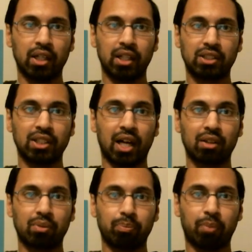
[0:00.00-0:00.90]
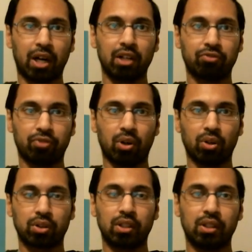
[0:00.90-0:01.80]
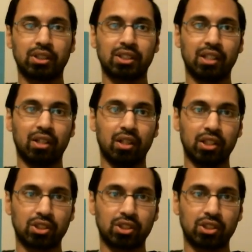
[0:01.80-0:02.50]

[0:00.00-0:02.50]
It's not my fault. It's the